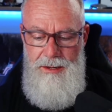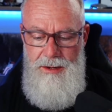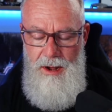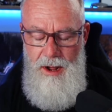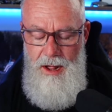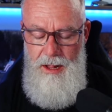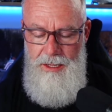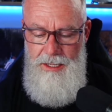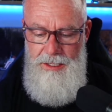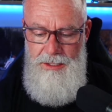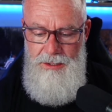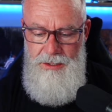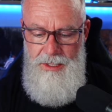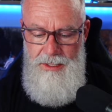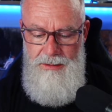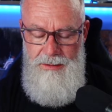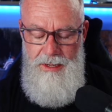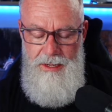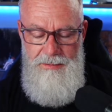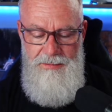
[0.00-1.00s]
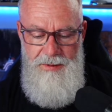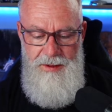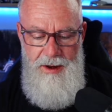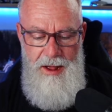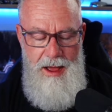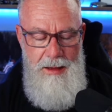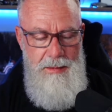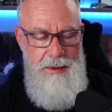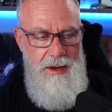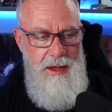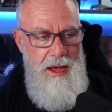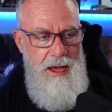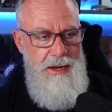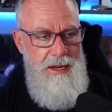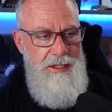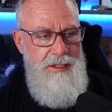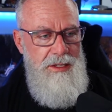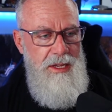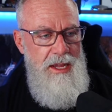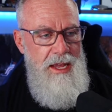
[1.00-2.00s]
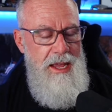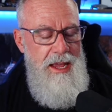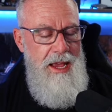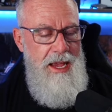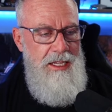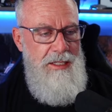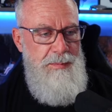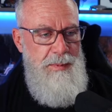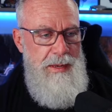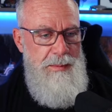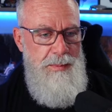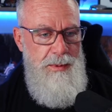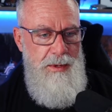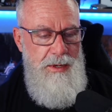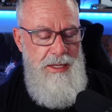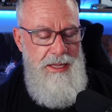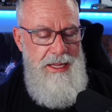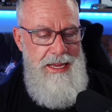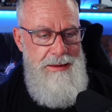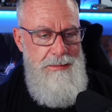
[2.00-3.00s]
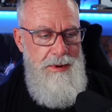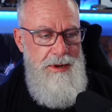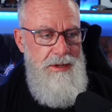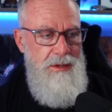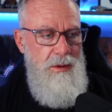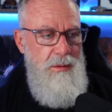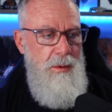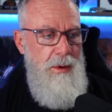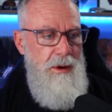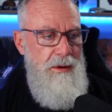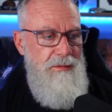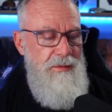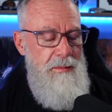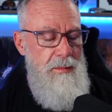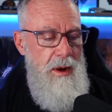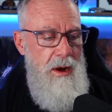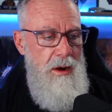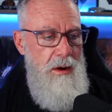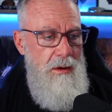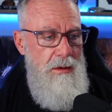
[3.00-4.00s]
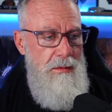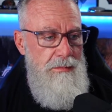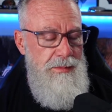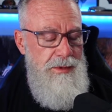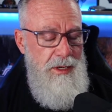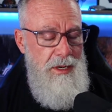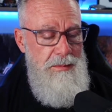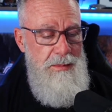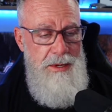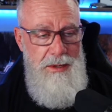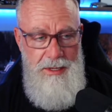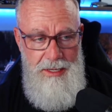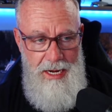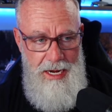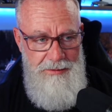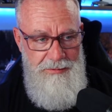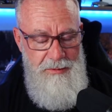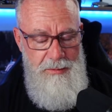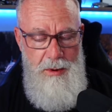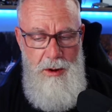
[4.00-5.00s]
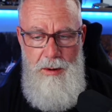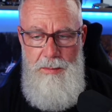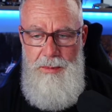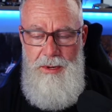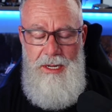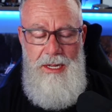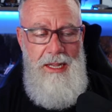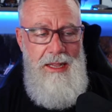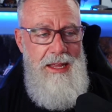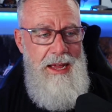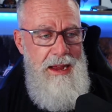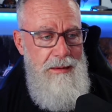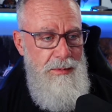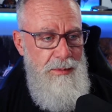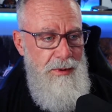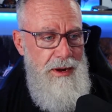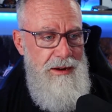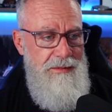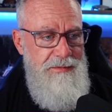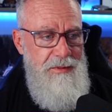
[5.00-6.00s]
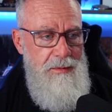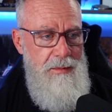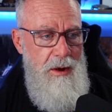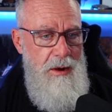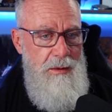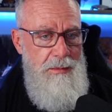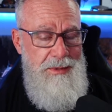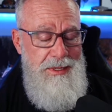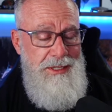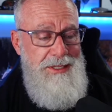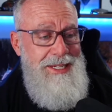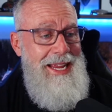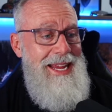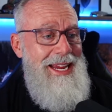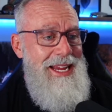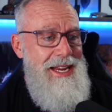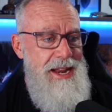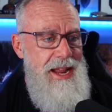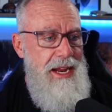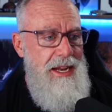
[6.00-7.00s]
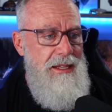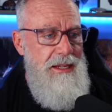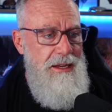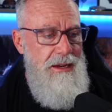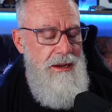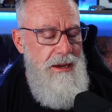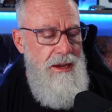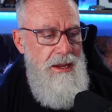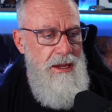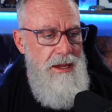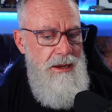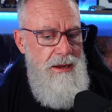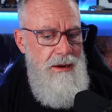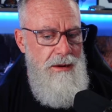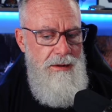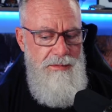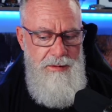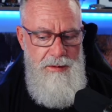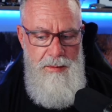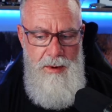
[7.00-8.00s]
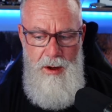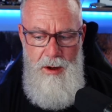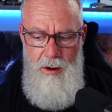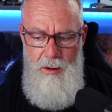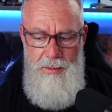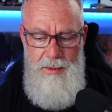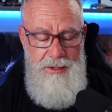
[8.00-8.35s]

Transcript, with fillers: knowledge and, and, phenomenon as as people clamored to work from home, to communicate from home, to collaborate from home, to stay connected from home.